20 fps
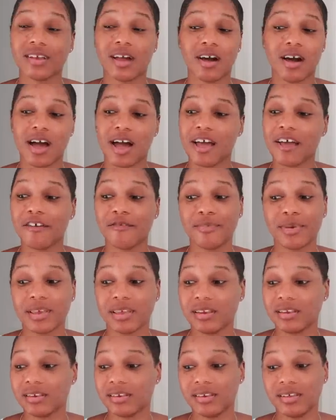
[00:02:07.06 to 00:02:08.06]
y'all, I've
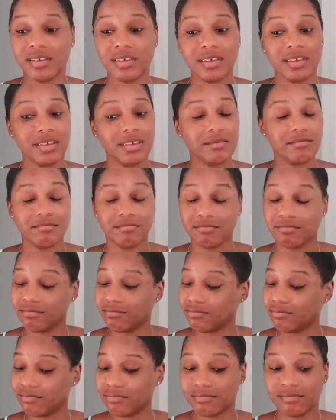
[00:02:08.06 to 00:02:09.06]
been
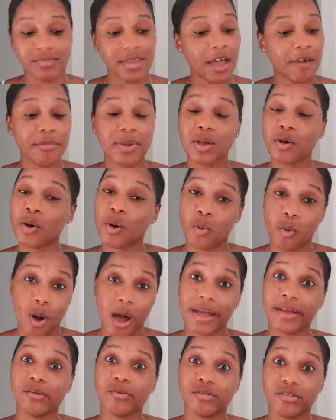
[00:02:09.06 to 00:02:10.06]
going
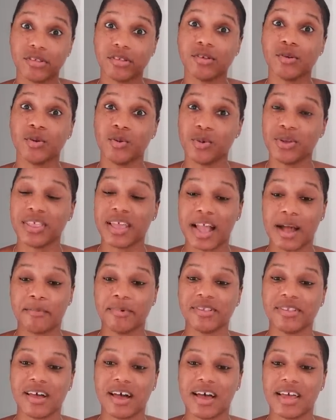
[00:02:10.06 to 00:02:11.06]
wild with
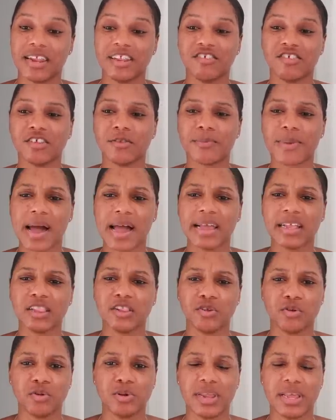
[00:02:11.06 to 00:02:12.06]
Amazon and just buying
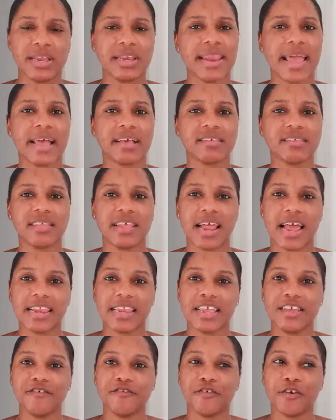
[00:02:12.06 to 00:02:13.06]
little knickknacks that I
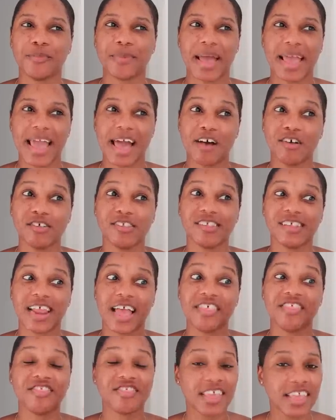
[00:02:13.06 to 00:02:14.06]
need for my house, and
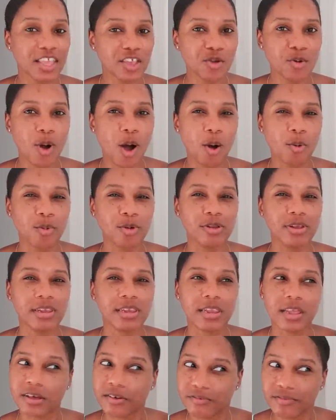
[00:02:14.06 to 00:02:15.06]
I think you all will
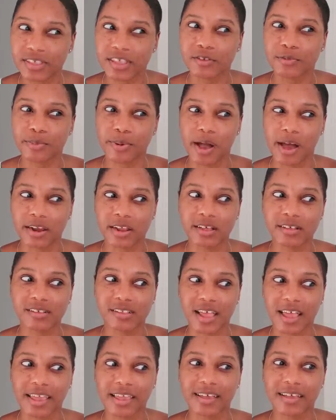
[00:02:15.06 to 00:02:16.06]
love these
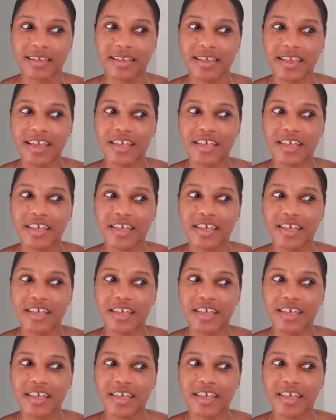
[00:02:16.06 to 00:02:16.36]
products. Like,